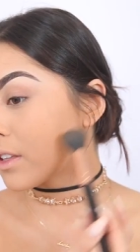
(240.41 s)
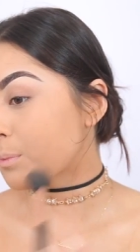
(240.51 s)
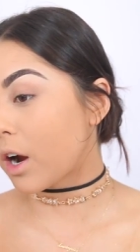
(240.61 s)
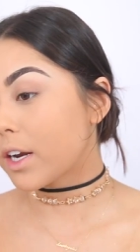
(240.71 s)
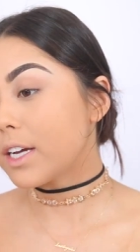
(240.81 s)
in the
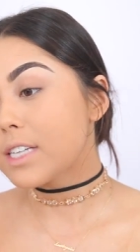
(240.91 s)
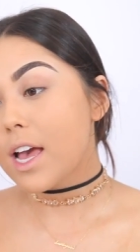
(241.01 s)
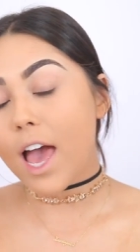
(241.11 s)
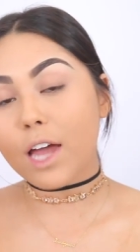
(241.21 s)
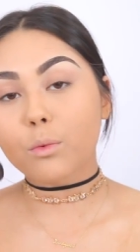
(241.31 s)
product
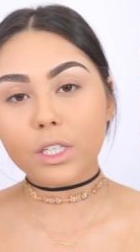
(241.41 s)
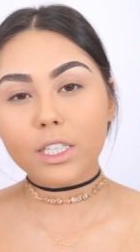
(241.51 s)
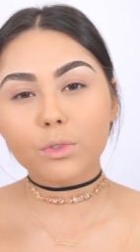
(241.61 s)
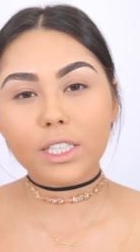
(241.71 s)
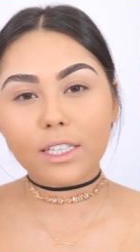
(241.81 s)
and
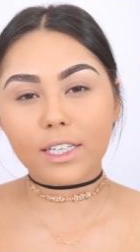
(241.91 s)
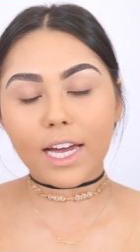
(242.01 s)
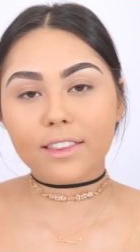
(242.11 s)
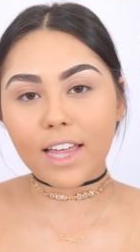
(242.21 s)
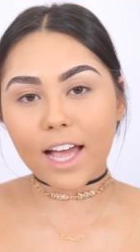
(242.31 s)
really, really
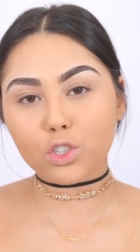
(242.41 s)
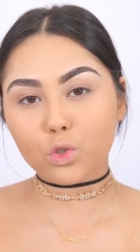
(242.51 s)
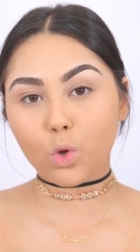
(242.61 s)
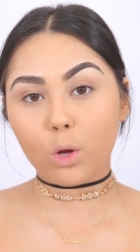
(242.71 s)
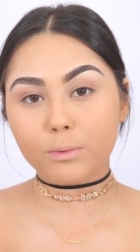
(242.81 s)
get that
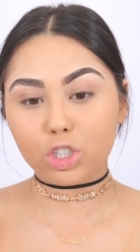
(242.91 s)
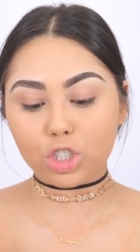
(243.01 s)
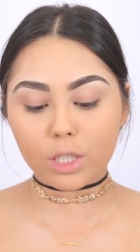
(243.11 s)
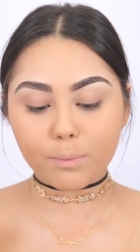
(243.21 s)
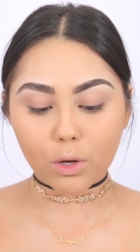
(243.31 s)
sculpted
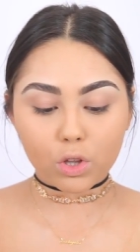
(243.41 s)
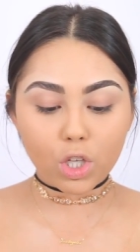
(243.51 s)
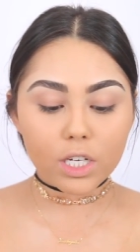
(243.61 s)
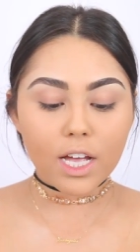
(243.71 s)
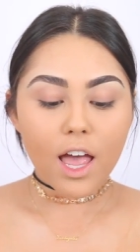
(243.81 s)
cheekbone
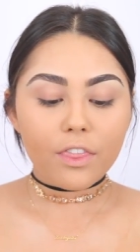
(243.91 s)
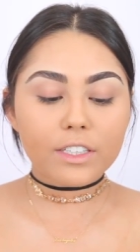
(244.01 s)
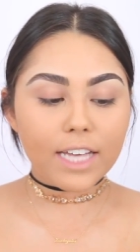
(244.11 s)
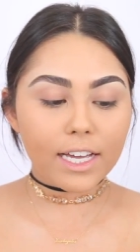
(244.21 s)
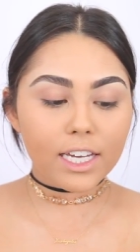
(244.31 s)
look.
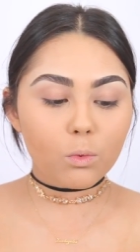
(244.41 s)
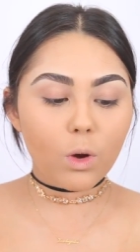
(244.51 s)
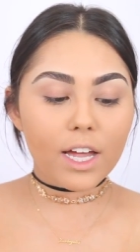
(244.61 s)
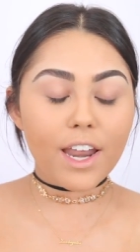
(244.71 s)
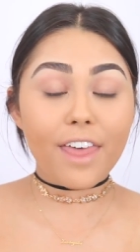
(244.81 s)
The second
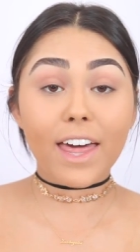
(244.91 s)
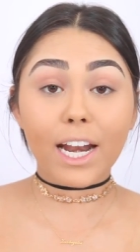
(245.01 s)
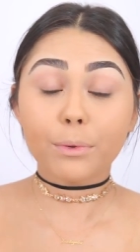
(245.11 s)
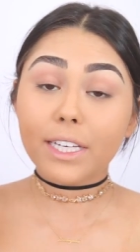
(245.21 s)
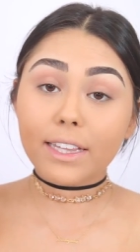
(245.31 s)
one
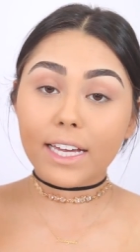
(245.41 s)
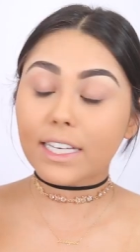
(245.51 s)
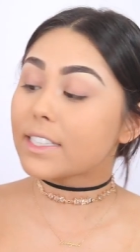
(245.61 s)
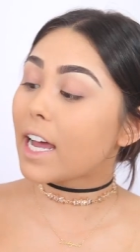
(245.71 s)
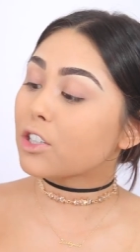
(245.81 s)
that I really
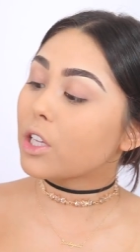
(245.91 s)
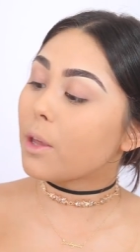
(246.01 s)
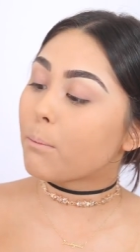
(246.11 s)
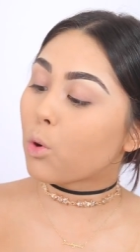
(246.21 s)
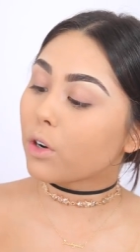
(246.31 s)
like is actually
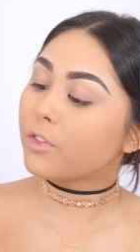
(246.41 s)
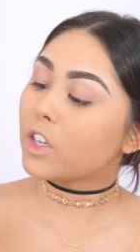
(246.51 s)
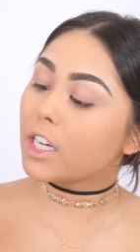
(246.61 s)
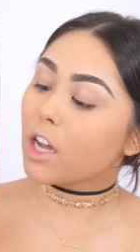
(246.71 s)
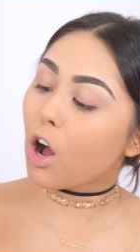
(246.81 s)
the
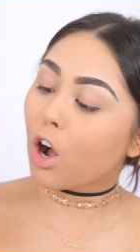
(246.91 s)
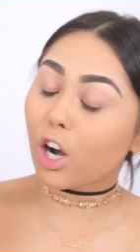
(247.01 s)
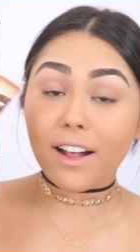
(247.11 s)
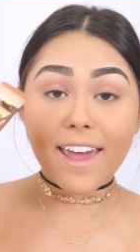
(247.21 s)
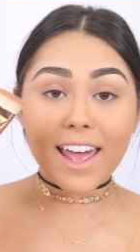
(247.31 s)
Morphe
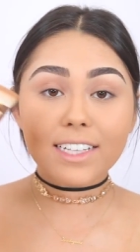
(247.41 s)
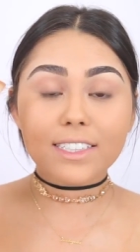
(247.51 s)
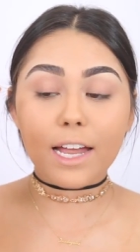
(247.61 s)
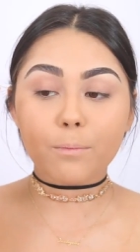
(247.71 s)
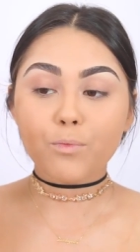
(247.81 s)

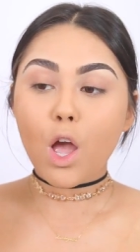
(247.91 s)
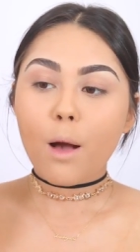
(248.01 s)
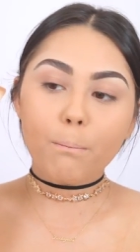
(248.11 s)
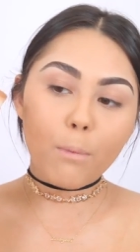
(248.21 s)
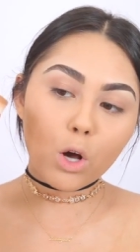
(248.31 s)
R8, and
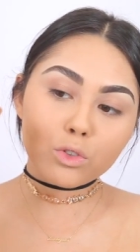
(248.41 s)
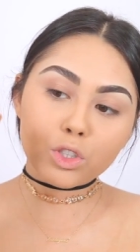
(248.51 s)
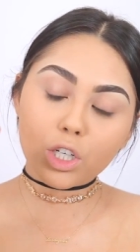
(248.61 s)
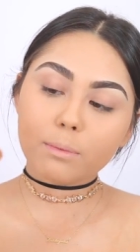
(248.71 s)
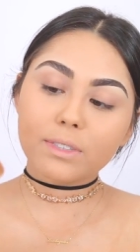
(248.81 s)

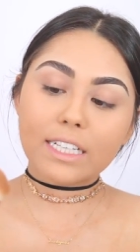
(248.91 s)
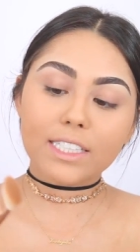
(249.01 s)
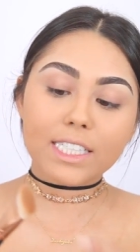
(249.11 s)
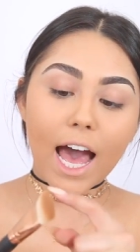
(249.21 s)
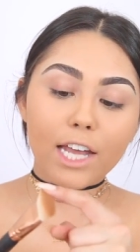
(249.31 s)
most
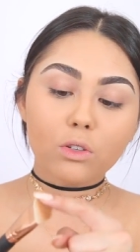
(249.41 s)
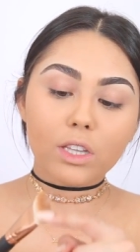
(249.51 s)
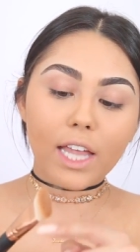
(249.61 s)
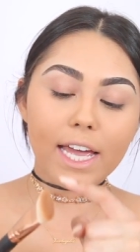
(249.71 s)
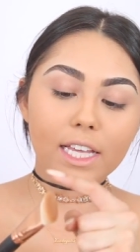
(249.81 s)
circumstances I
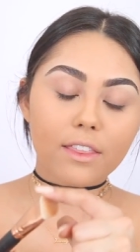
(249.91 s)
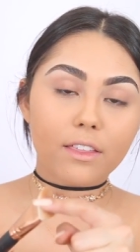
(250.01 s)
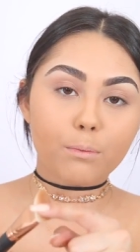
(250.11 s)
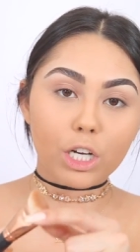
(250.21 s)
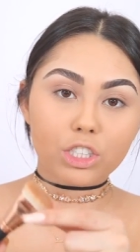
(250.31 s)
don't like
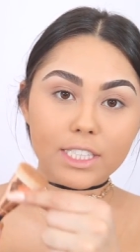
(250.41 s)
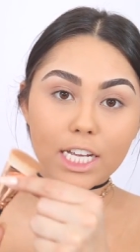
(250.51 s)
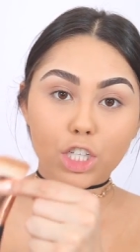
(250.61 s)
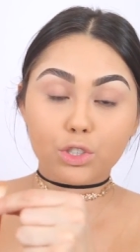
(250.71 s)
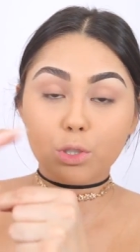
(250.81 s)
the brushes
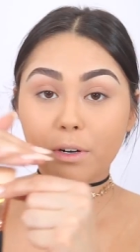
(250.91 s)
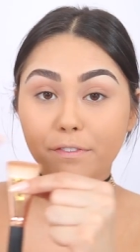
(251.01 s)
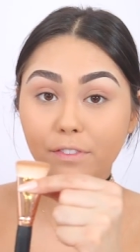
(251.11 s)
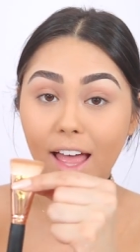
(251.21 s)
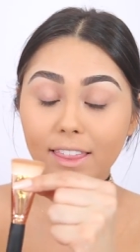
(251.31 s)
that are super
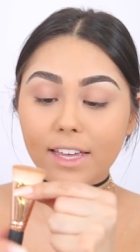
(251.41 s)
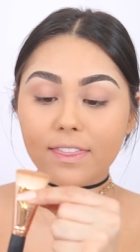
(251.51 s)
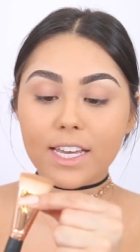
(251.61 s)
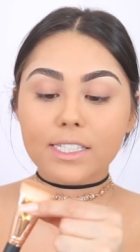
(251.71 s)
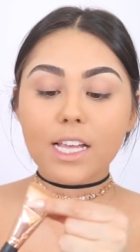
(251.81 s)
flat
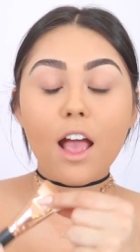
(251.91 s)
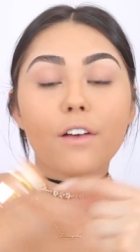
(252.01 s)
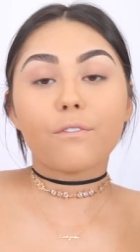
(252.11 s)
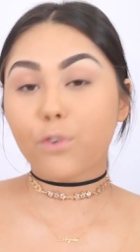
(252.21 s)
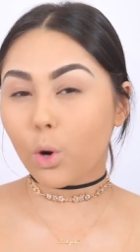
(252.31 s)
like this
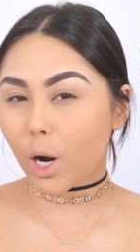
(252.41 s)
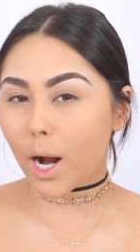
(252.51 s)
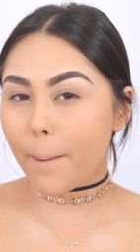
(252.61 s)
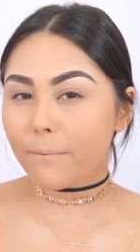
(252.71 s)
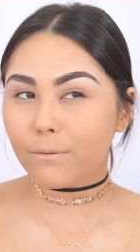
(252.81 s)

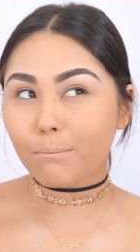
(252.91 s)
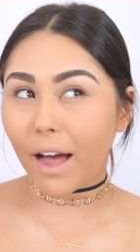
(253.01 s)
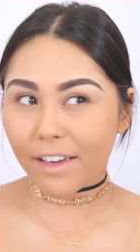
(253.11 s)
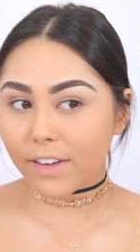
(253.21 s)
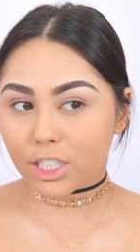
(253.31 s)
for
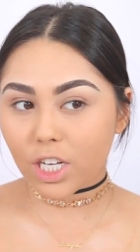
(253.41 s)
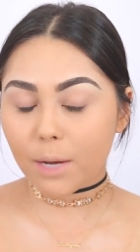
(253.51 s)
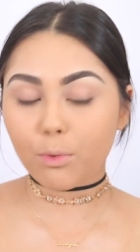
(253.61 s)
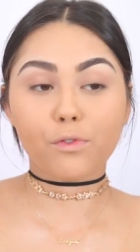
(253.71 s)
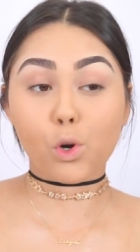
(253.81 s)
my face
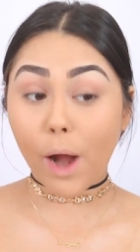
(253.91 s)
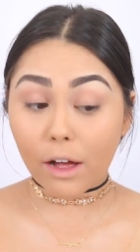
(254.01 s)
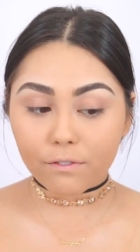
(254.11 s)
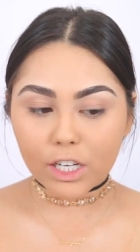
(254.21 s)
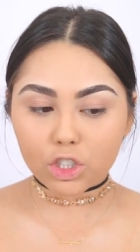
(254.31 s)
shape or for
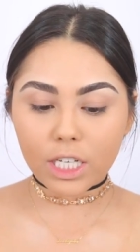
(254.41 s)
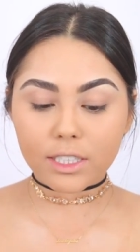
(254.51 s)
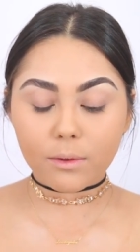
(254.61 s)
round face